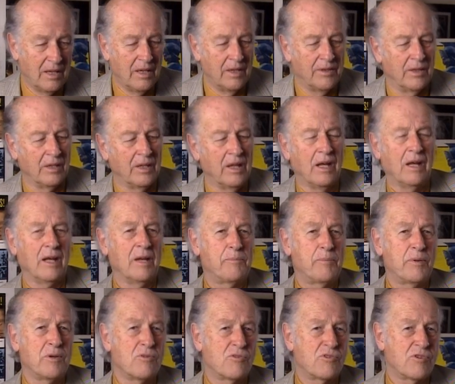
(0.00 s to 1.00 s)
The
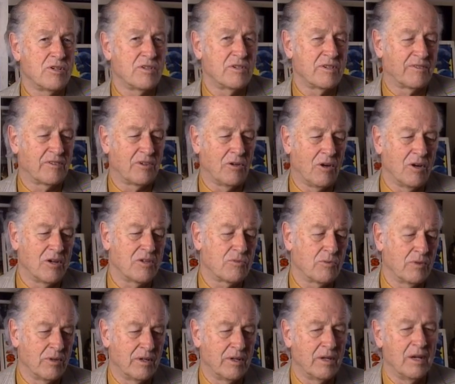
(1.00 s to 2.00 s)
Lilliputians, of course,
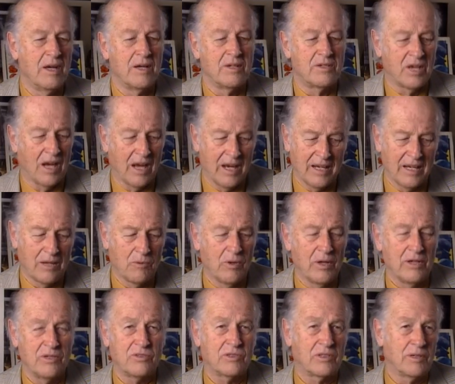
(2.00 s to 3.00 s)
were tiny
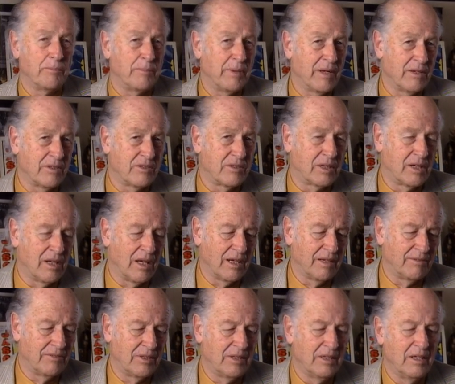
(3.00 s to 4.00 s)
ones compared to
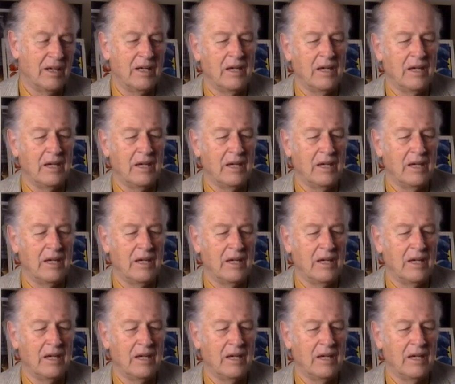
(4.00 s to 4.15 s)
Gulliver,